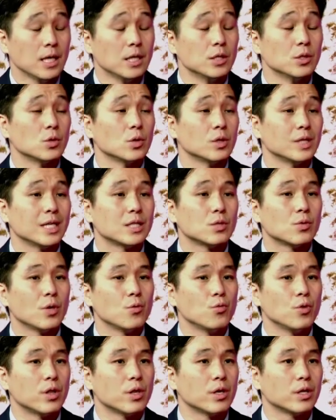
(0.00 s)
And so that's why
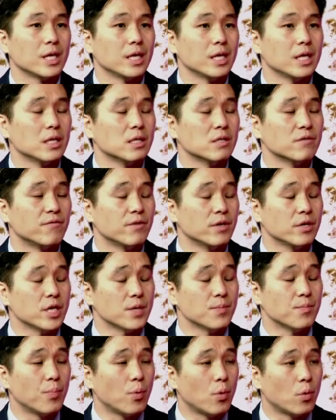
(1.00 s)
we thought that it is very
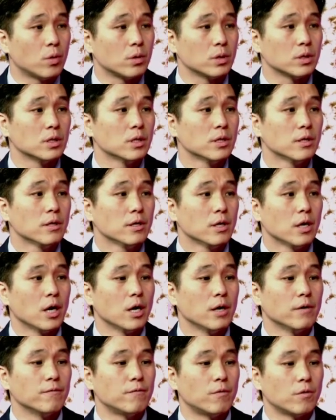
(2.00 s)
important
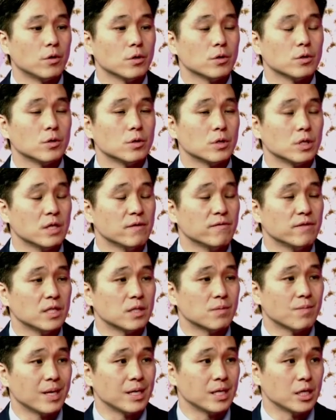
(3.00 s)
um, for us to give
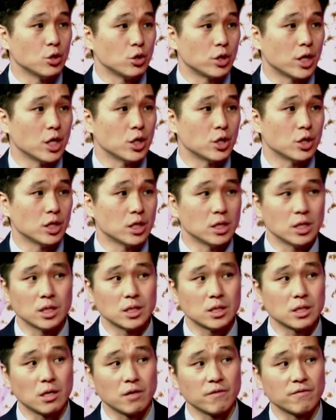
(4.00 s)
this mind education in the
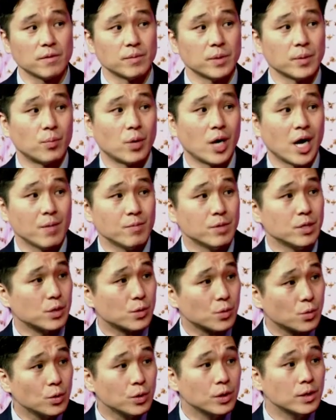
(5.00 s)
starting from the primary
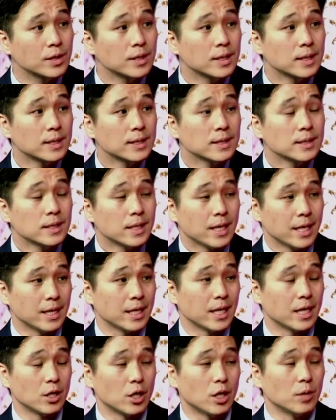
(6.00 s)
school
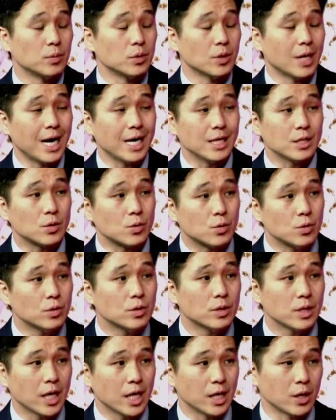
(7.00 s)
and then up to high
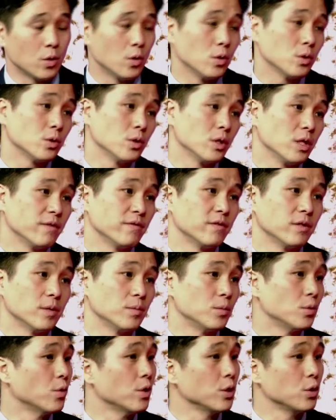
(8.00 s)
school and also even
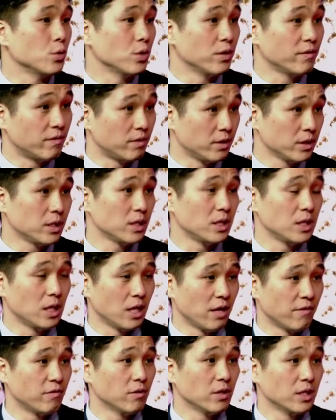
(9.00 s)
up to a university
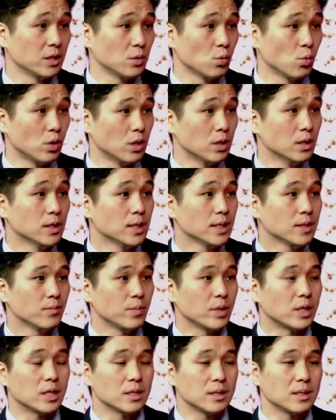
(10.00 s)
level as well.
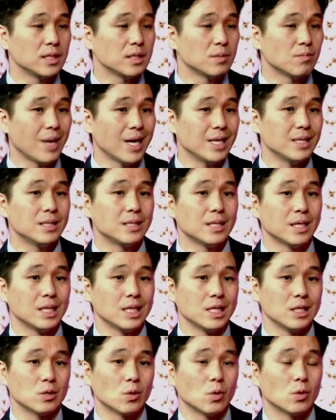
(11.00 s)
Because this mindset
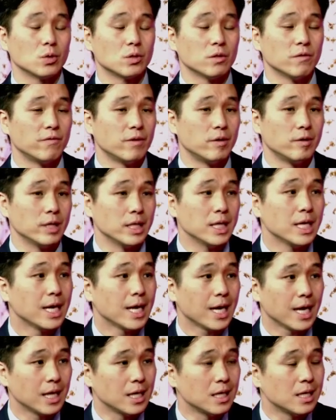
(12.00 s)
is also very
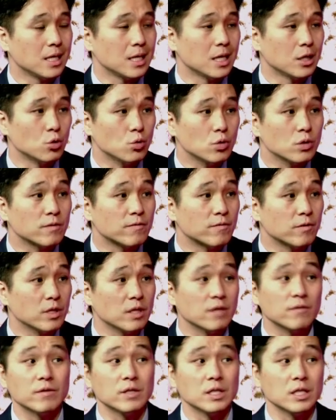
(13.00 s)
handy and useful
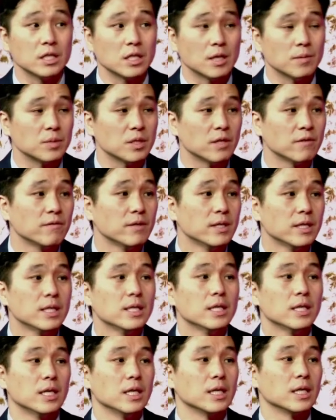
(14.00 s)
even in terms of
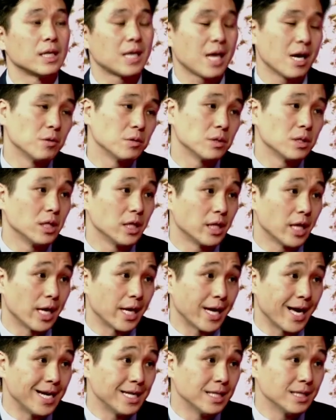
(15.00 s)
um, counseling
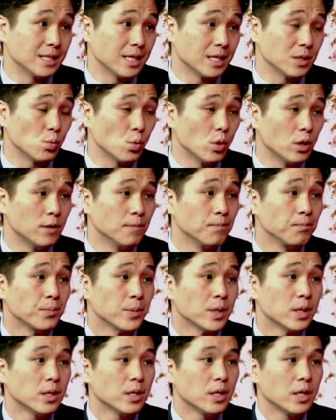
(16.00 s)
and guidance as well.
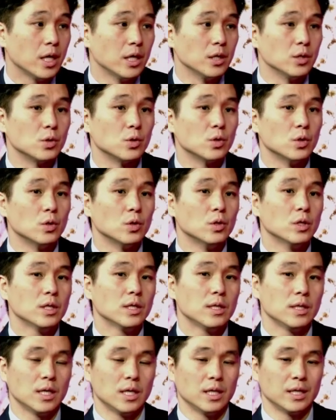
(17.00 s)
And so
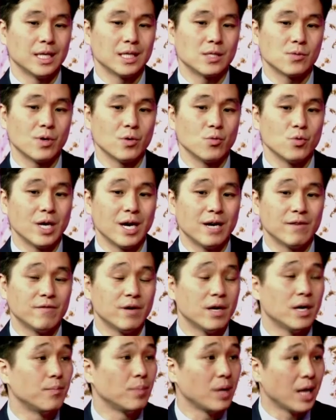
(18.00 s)
uh, that's why we have
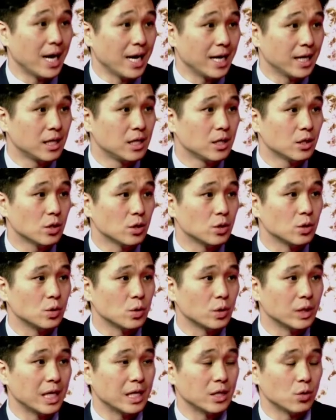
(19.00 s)
applied and
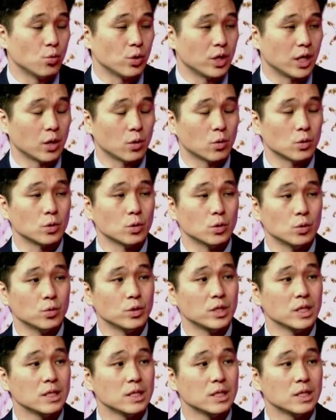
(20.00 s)
so that we can also do